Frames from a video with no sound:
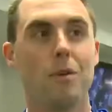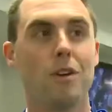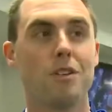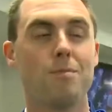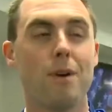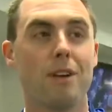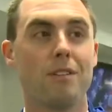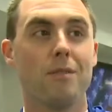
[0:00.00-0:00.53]

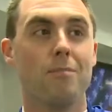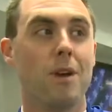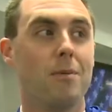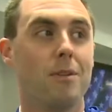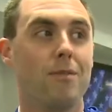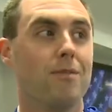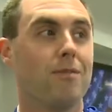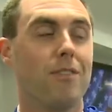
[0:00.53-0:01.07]
expected
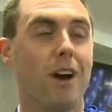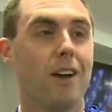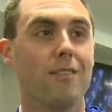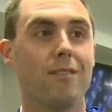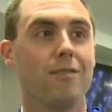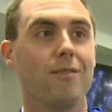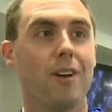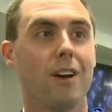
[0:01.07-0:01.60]
maybe five
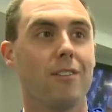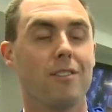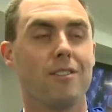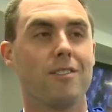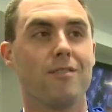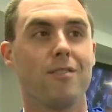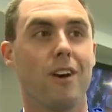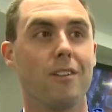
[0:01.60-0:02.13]
to
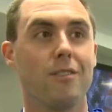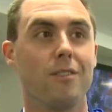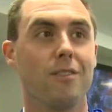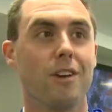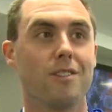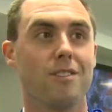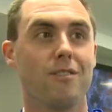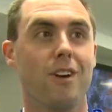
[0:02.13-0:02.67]
a dozen